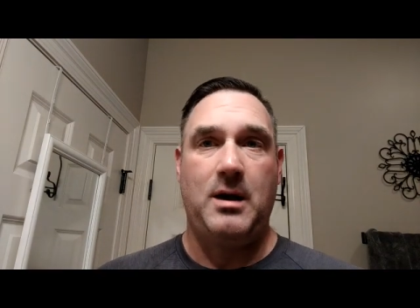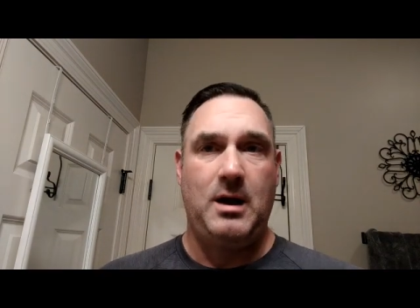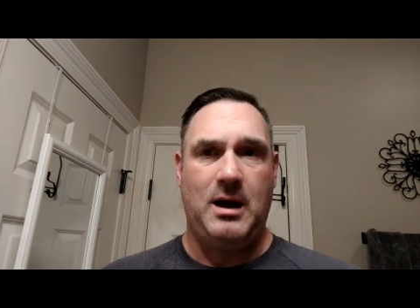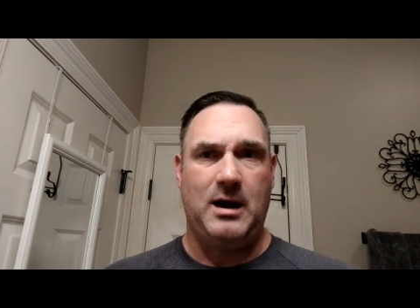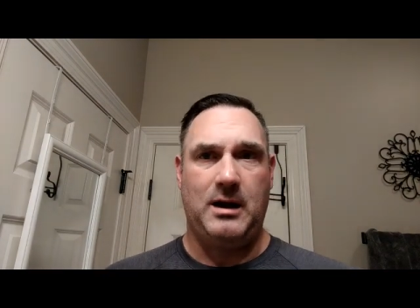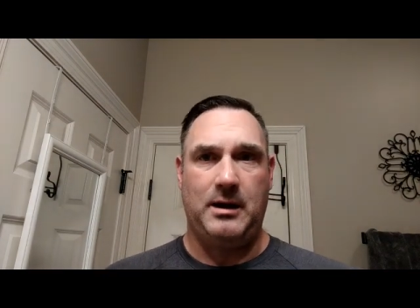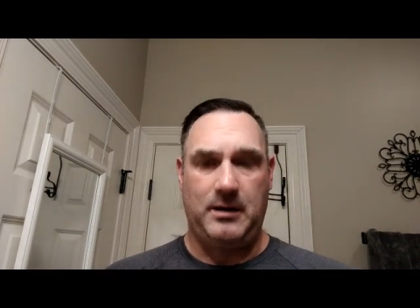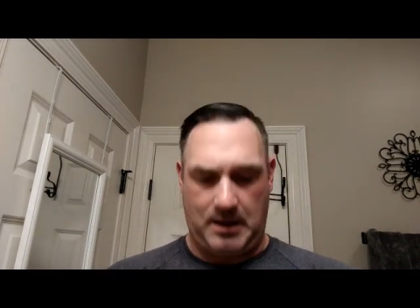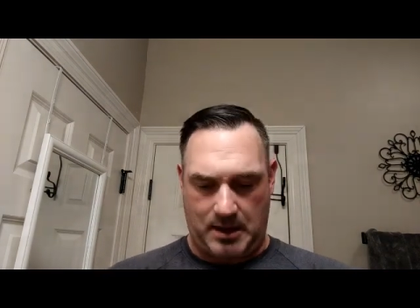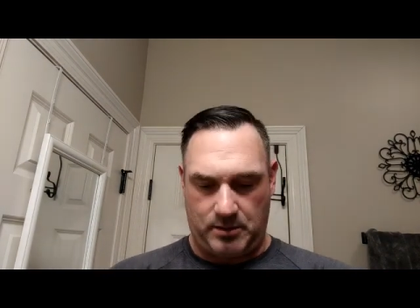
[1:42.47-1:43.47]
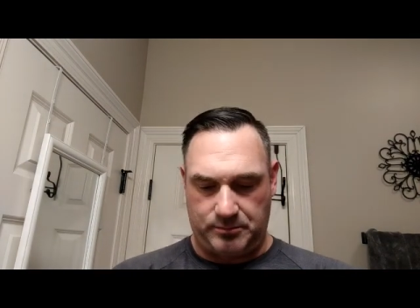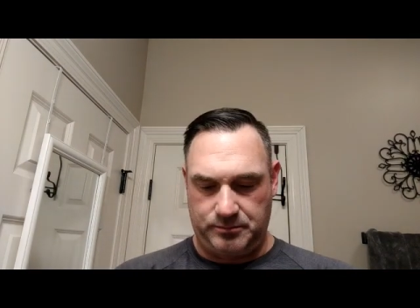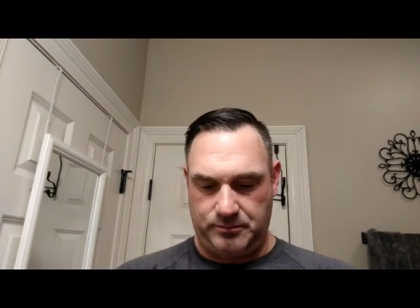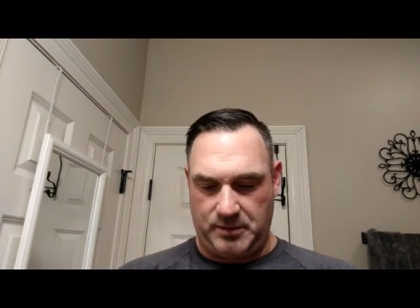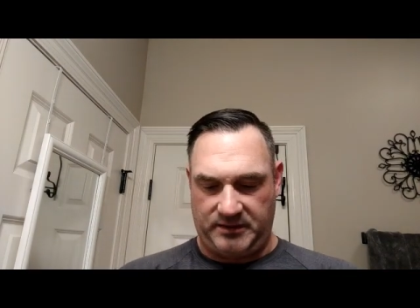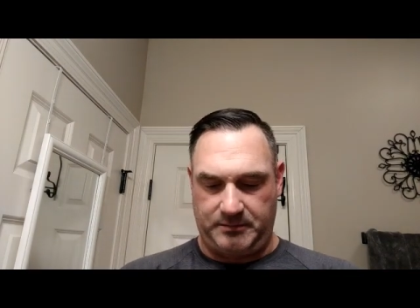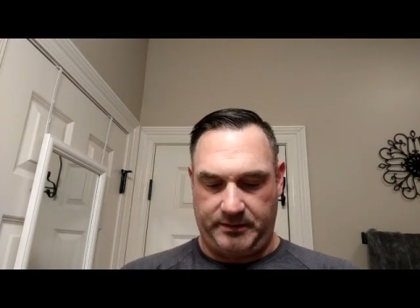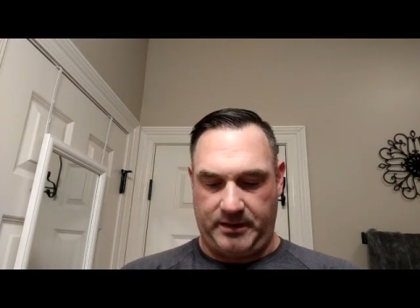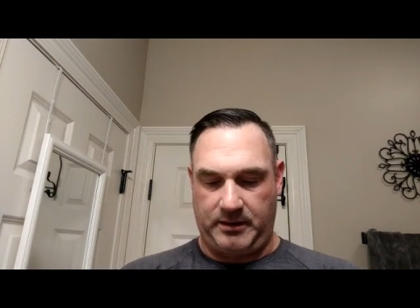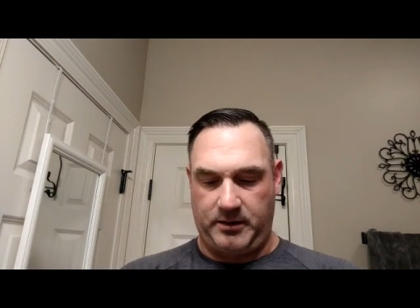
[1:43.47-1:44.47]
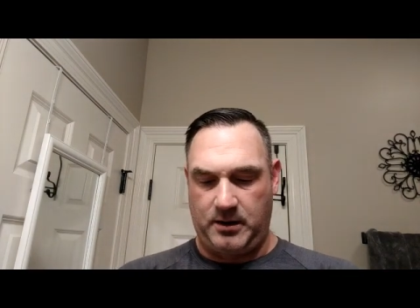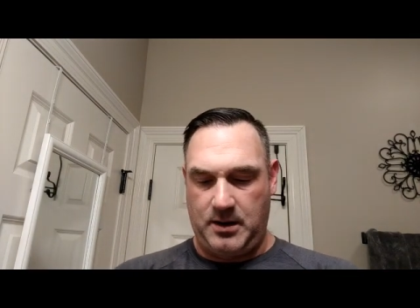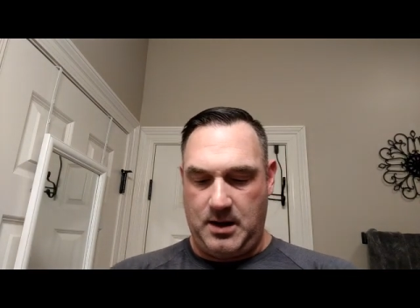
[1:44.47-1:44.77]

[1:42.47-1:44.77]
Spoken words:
I'll explain that later.